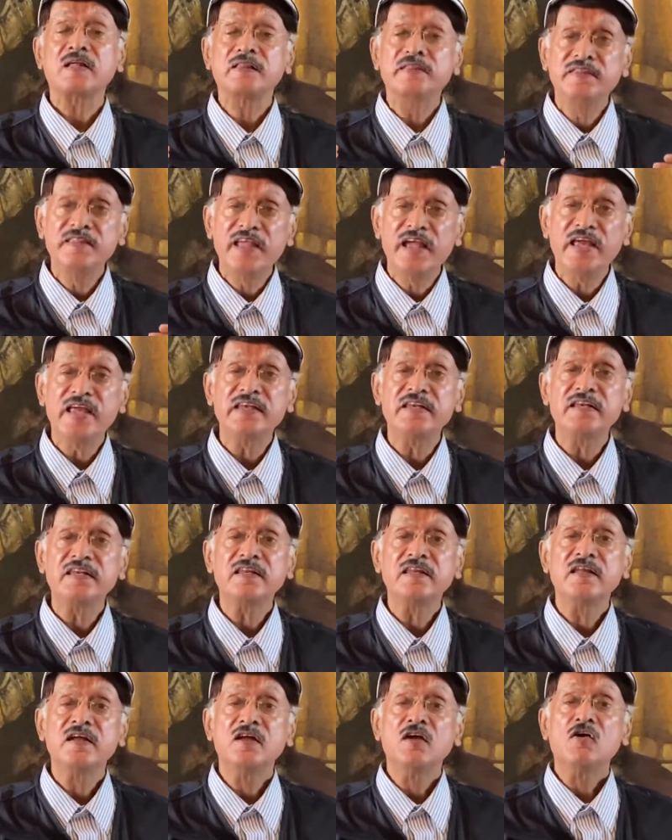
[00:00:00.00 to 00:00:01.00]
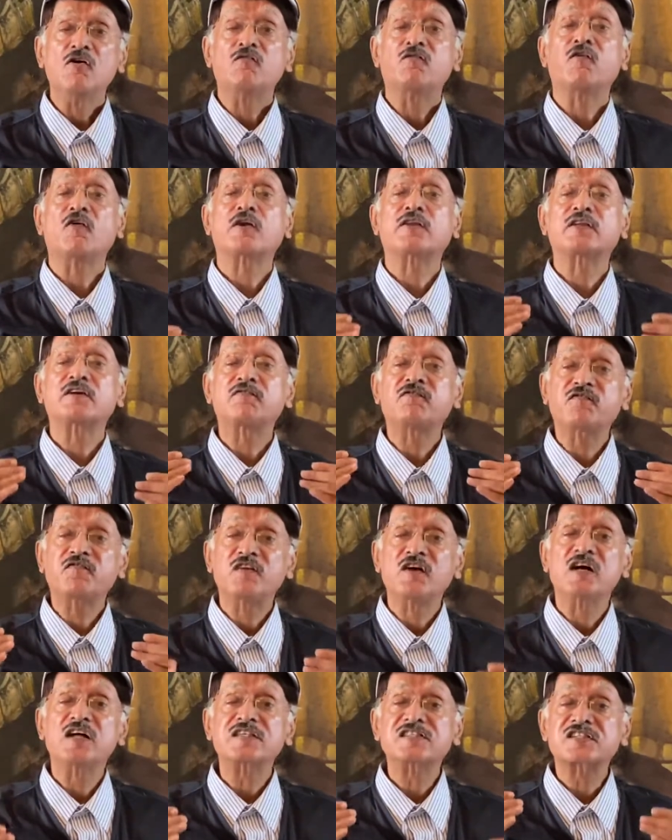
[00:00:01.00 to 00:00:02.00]
then for the
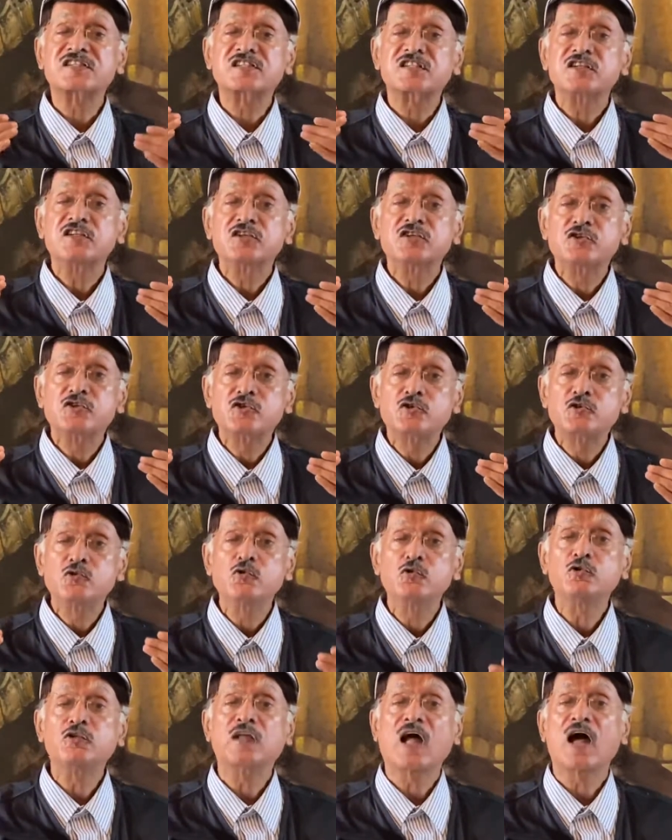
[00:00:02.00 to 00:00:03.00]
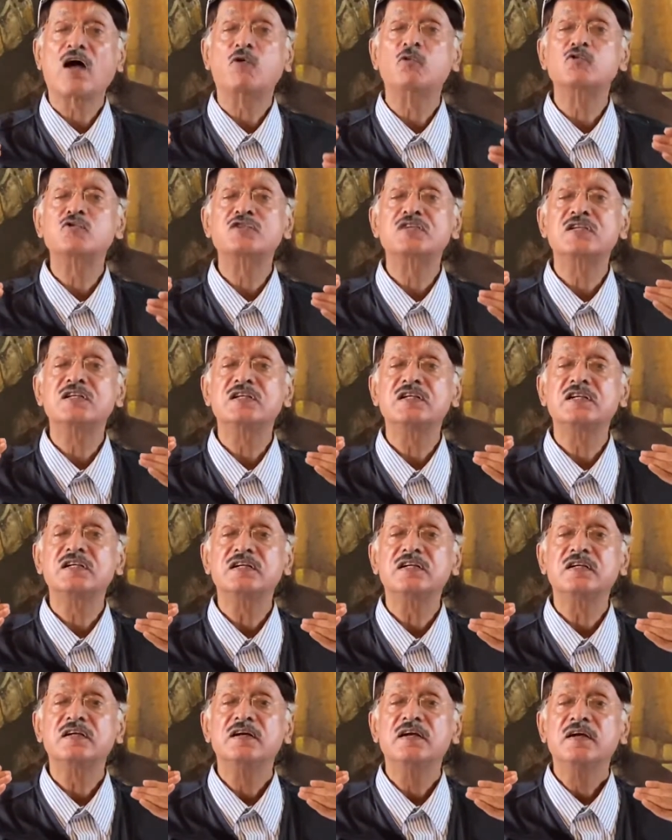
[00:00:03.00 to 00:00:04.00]
first
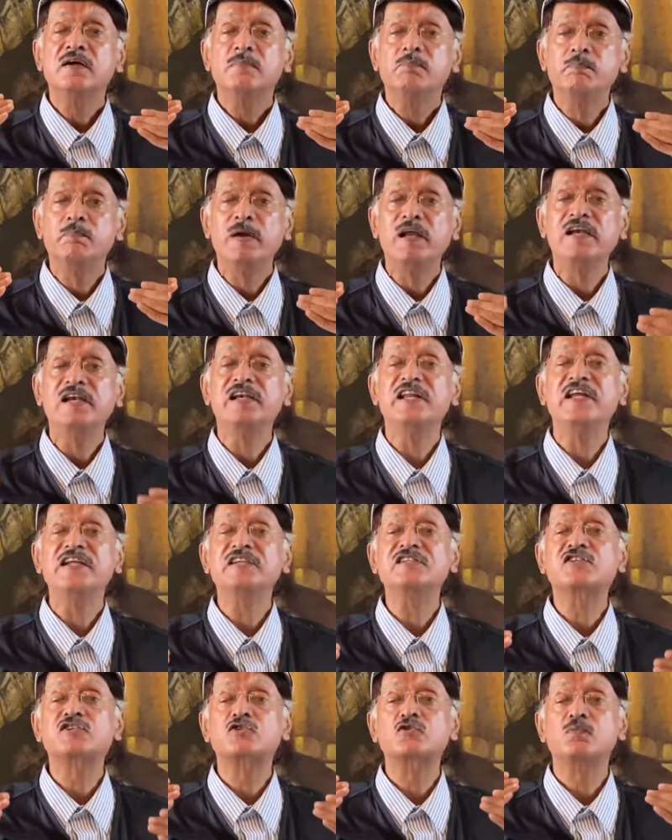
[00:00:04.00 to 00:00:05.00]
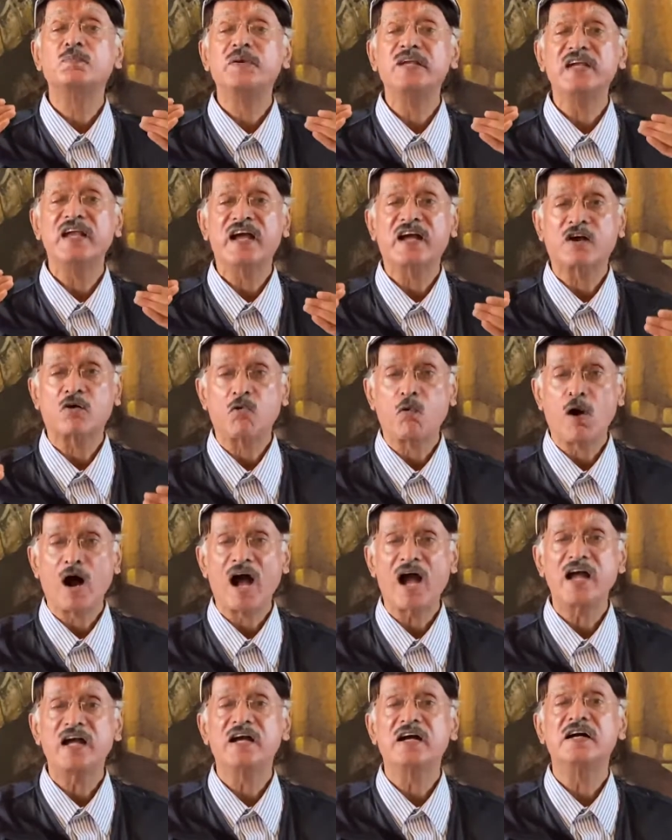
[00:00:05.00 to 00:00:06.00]
2,000 buildings to be
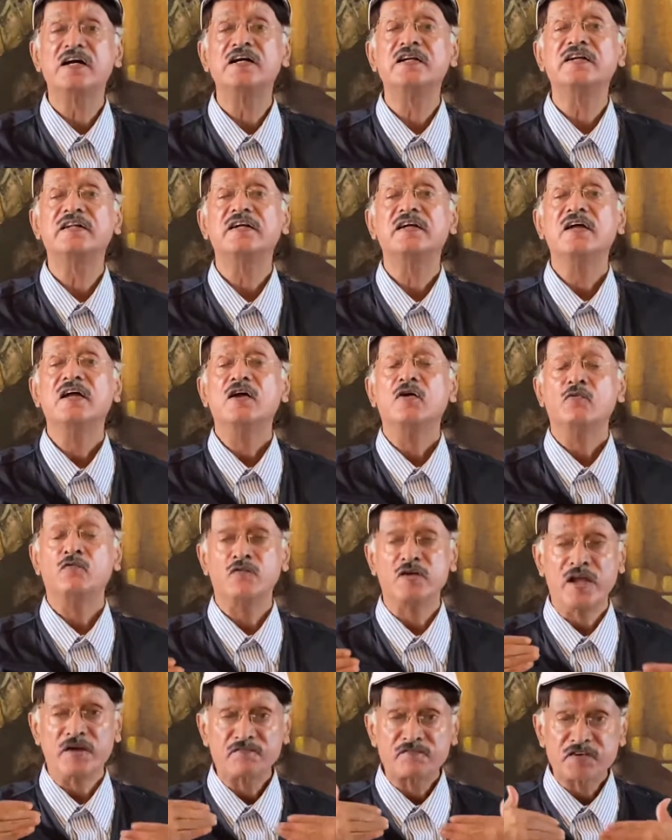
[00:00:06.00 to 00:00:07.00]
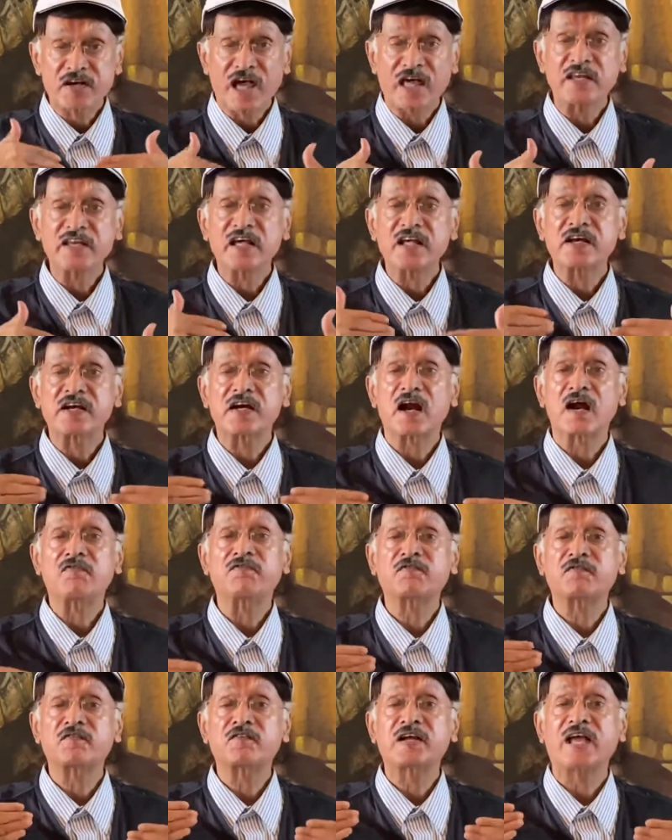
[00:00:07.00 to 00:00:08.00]
acquired, we have done a
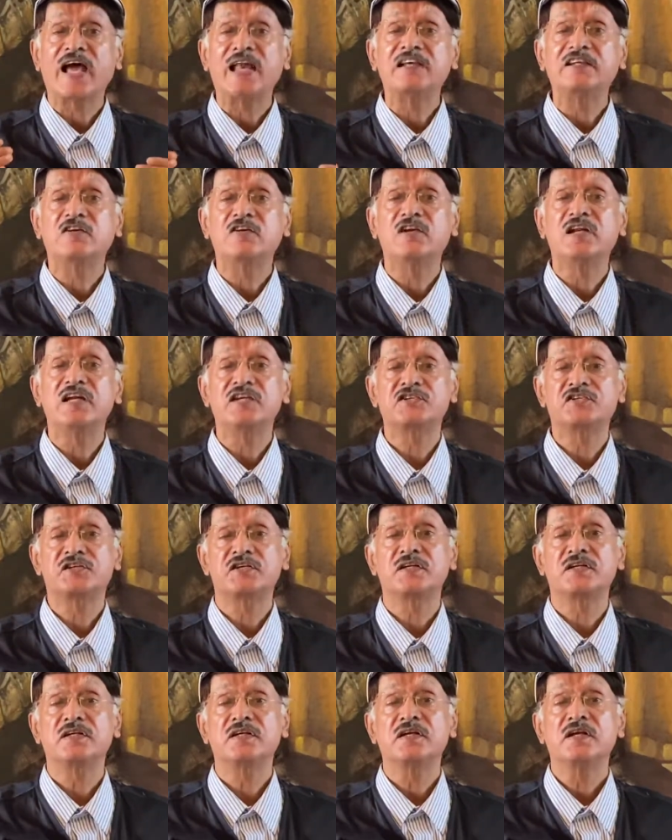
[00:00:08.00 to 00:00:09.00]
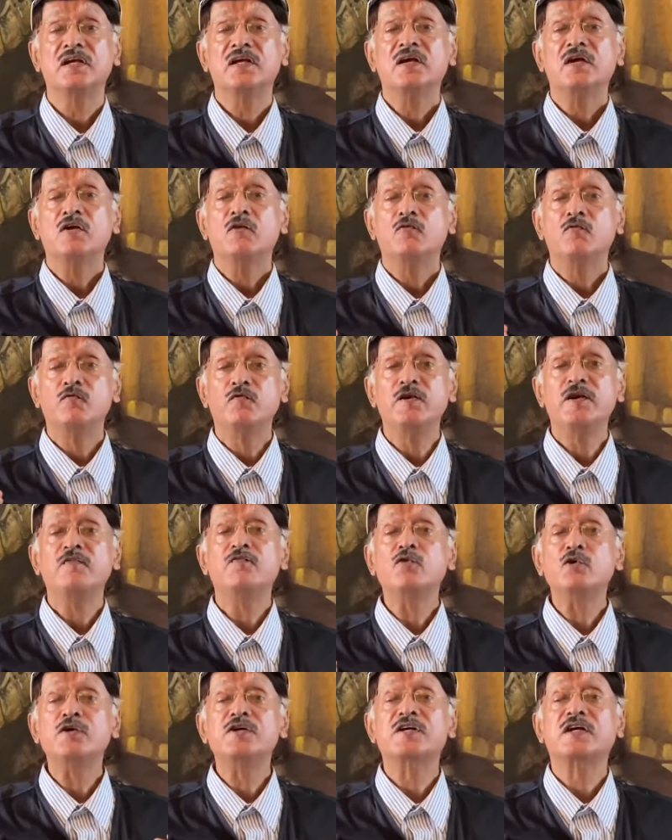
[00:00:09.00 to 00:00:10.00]
rough calculation, we
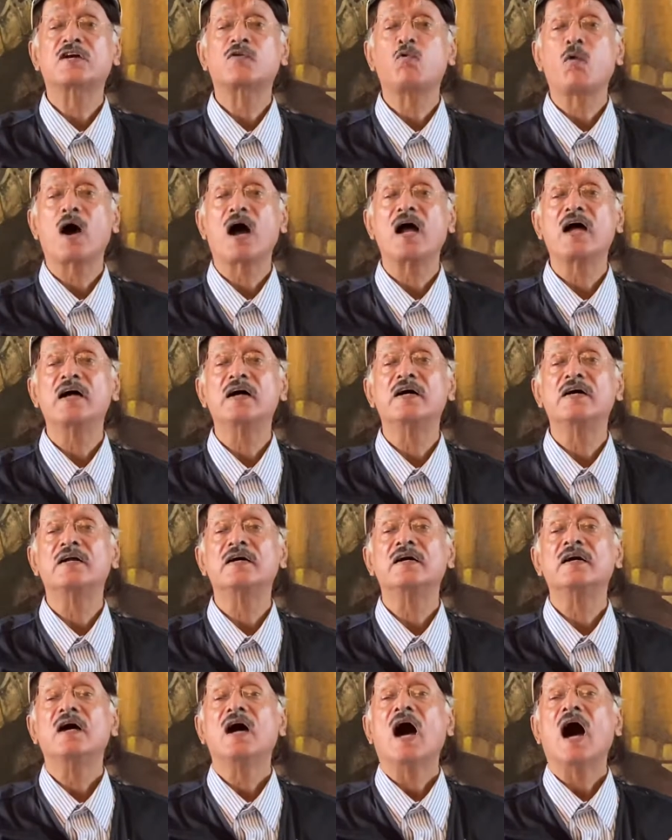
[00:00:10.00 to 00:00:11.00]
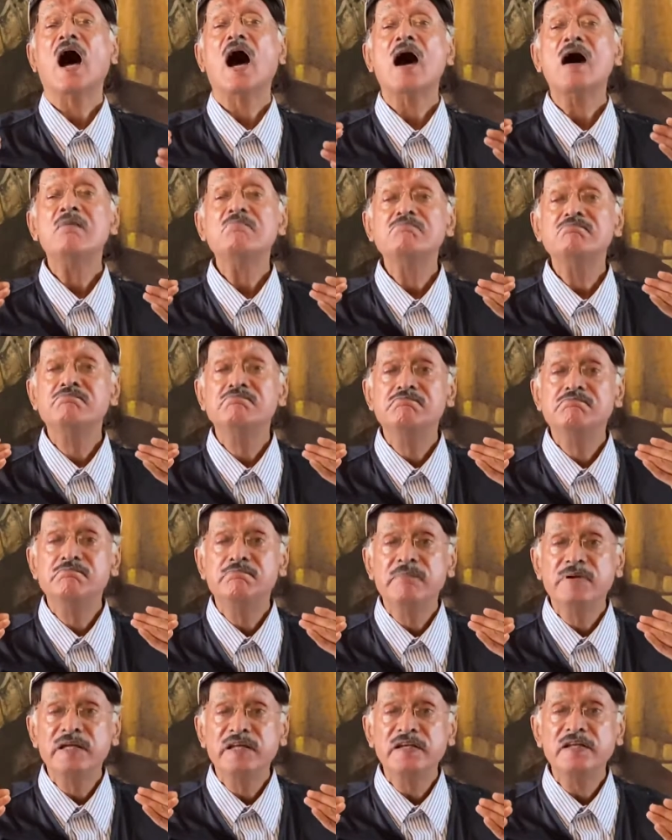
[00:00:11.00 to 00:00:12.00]
would require a
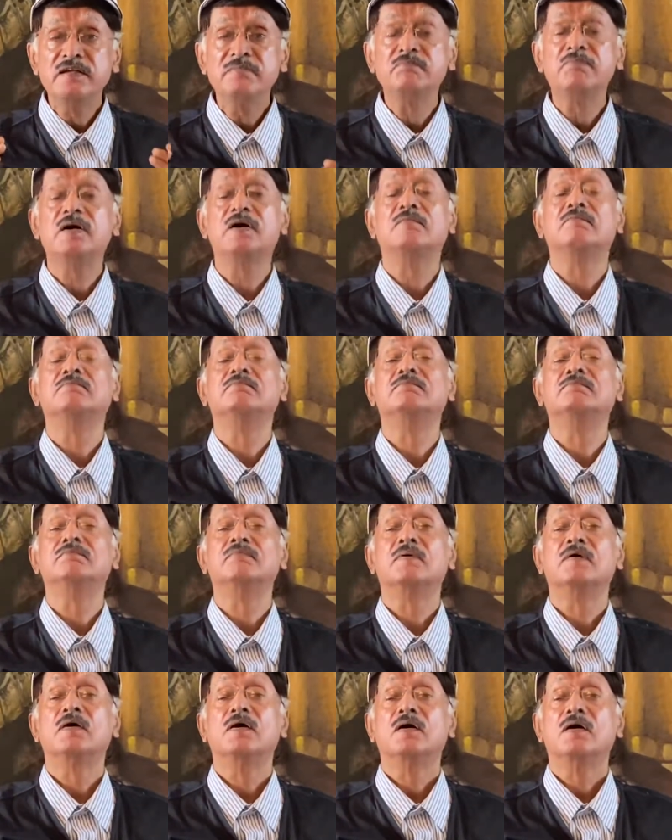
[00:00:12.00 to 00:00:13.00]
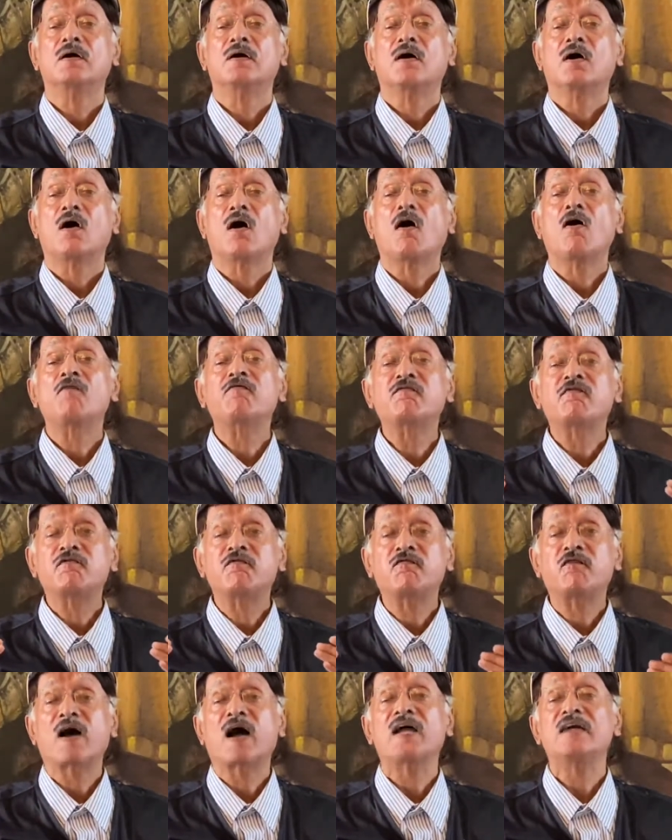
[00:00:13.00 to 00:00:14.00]
minimum of
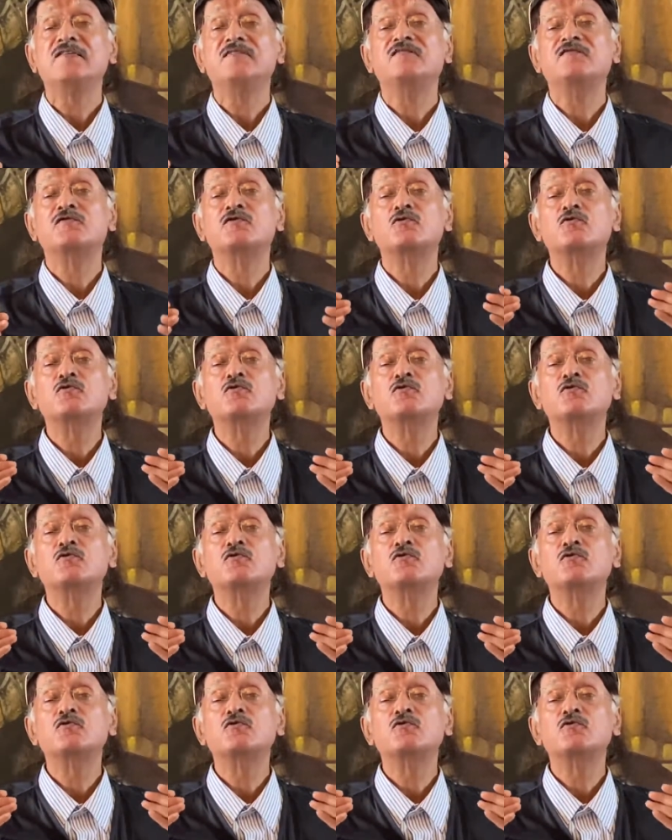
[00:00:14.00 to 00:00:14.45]
5 to